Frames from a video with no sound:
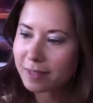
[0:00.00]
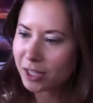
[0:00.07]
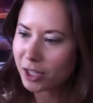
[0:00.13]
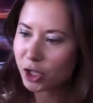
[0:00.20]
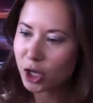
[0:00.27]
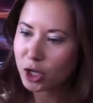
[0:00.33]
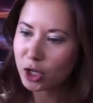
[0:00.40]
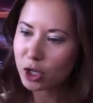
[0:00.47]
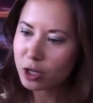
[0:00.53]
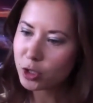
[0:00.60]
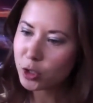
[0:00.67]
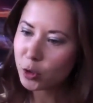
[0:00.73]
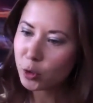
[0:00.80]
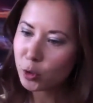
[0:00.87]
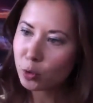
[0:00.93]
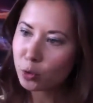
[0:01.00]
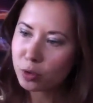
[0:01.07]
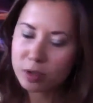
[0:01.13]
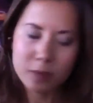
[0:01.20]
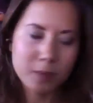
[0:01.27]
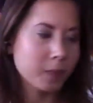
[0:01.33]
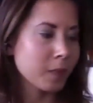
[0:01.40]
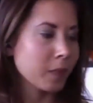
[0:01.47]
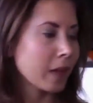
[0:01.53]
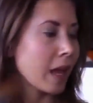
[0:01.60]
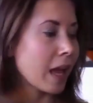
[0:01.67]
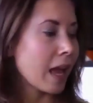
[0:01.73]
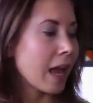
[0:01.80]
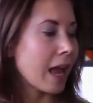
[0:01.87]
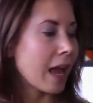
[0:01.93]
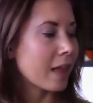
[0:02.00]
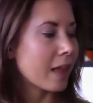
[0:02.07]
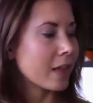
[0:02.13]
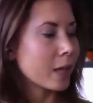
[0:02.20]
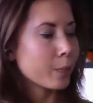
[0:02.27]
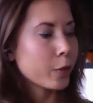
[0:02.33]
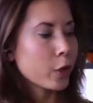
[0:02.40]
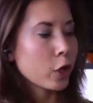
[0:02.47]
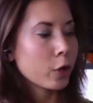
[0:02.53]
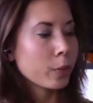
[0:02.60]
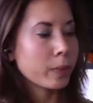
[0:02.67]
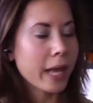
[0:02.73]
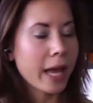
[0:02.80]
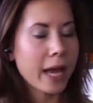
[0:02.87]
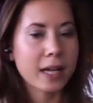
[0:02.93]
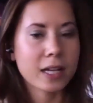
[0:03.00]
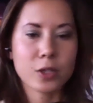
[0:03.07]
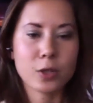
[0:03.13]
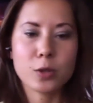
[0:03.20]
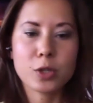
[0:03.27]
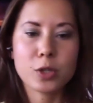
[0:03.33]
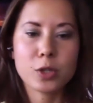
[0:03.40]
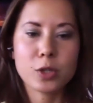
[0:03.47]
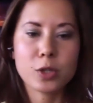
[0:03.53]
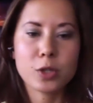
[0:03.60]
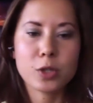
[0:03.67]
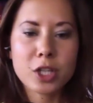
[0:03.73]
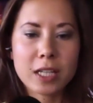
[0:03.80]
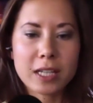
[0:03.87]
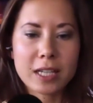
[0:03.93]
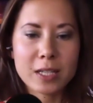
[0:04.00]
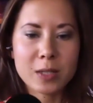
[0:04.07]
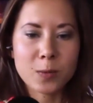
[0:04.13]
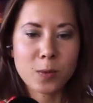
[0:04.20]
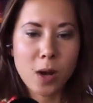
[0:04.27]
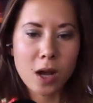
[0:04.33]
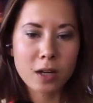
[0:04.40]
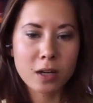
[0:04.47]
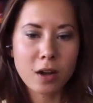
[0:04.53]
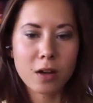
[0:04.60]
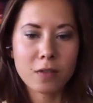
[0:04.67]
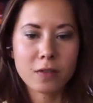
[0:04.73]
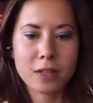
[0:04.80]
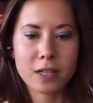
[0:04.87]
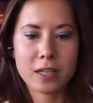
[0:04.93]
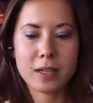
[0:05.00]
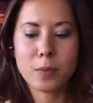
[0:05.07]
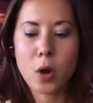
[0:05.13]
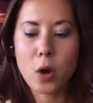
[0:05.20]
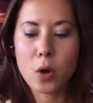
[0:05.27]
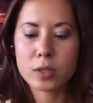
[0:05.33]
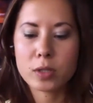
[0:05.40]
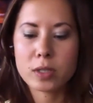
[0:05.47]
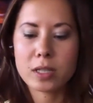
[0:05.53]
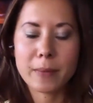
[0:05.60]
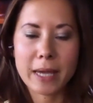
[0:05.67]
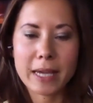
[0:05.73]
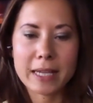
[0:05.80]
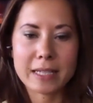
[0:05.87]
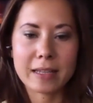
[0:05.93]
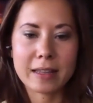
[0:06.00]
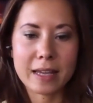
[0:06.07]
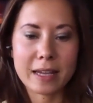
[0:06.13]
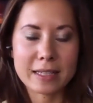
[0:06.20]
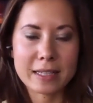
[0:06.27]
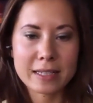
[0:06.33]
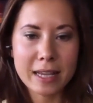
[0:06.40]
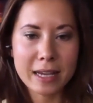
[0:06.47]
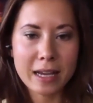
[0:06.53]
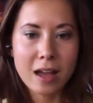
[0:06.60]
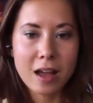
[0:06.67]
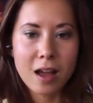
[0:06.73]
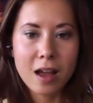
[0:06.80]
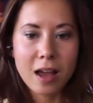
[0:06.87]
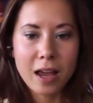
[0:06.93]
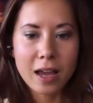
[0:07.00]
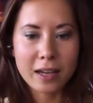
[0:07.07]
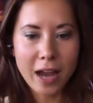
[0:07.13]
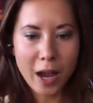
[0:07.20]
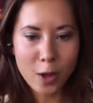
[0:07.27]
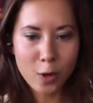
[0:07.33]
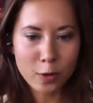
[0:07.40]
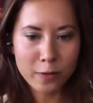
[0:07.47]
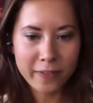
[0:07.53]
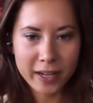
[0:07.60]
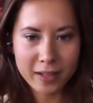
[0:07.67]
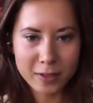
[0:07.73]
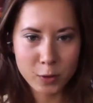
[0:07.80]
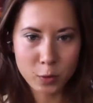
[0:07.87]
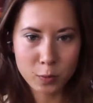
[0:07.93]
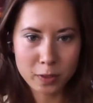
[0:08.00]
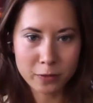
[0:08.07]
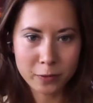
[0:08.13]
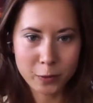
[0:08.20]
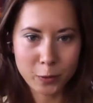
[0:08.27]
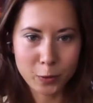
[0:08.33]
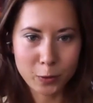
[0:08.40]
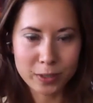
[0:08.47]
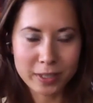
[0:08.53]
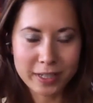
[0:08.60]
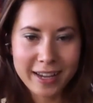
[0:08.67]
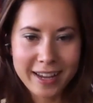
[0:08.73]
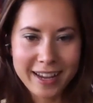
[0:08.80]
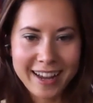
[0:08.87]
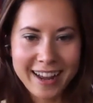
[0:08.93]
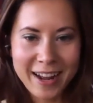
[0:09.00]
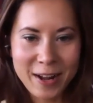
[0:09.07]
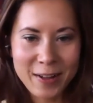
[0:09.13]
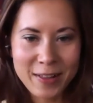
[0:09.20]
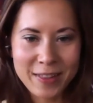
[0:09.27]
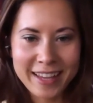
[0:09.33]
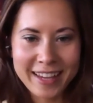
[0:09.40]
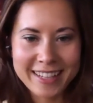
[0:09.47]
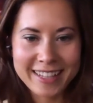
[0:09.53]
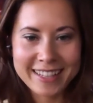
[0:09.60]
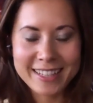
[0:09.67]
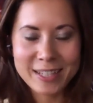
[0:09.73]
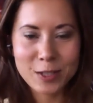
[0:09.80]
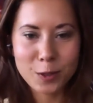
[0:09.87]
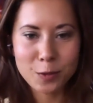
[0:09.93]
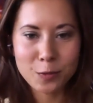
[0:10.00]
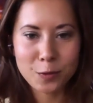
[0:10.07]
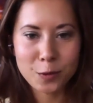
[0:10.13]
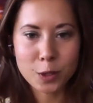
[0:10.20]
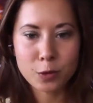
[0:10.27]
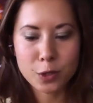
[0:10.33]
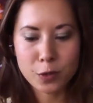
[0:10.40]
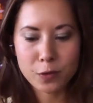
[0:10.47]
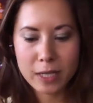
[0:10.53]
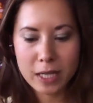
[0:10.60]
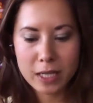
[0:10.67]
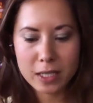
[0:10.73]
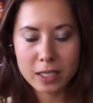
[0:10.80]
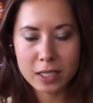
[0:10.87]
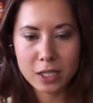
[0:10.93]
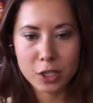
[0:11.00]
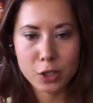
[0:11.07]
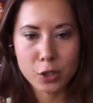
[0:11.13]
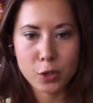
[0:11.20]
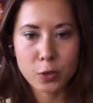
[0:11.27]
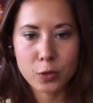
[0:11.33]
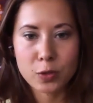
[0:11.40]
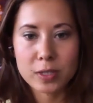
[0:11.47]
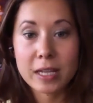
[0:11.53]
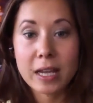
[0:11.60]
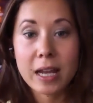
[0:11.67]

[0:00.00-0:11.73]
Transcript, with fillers: juice, and then Pure Black. So Shilajit is one of the most amazing things. It's like an Ayurvedic superfood that's good for rejuvenating tissues,